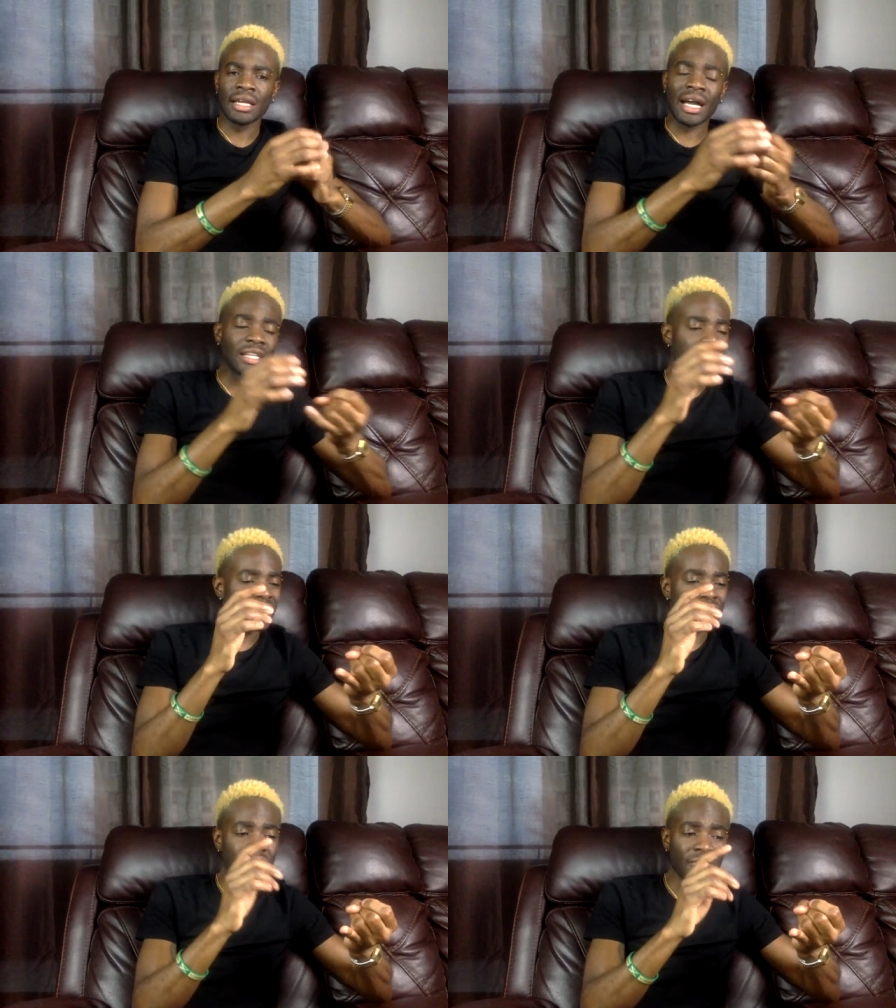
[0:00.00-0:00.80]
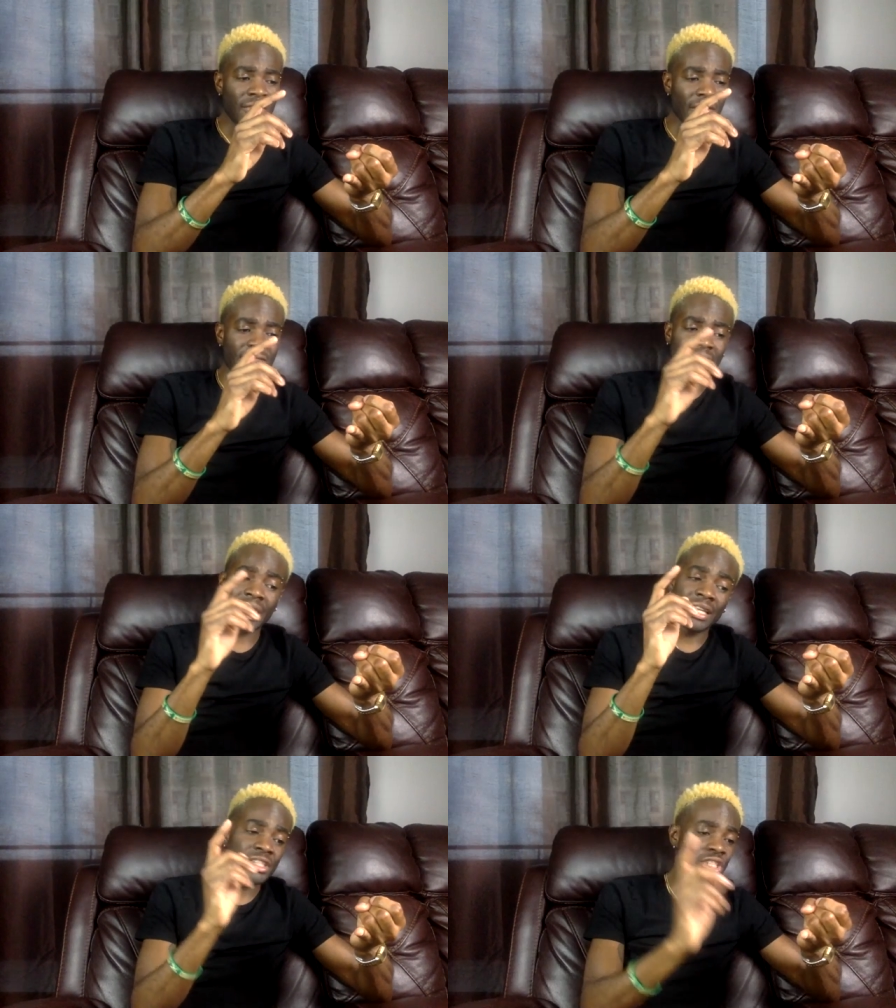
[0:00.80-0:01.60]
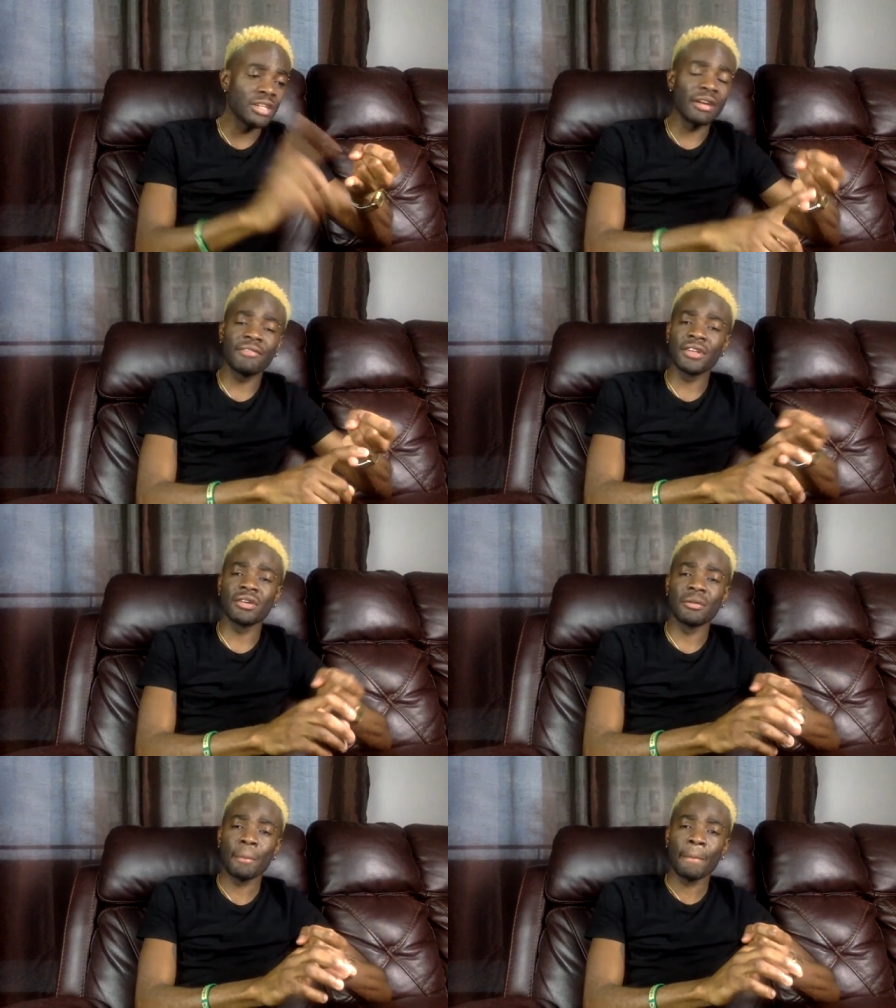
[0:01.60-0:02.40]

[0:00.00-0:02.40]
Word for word: And just the very fact that you share a video.